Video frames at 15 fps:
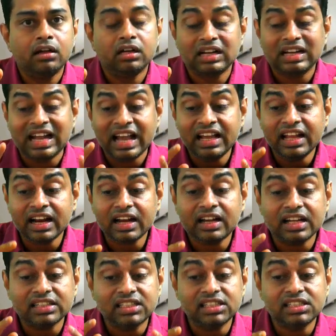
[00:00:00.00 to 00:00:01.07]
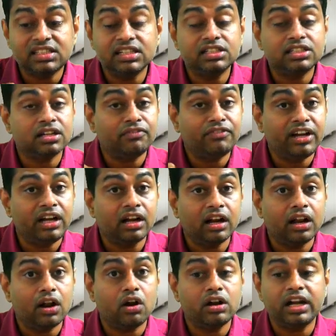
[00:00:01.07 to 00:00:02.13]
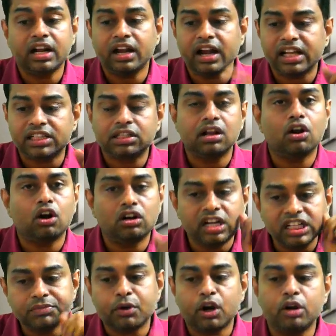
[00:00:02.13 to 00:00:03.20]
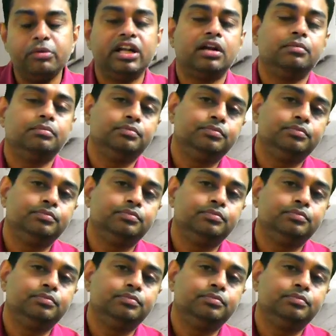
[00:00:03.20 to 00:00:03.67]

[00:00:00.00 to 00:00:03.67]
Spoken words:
Direct assistance of internal auditor in external audit is prohibited.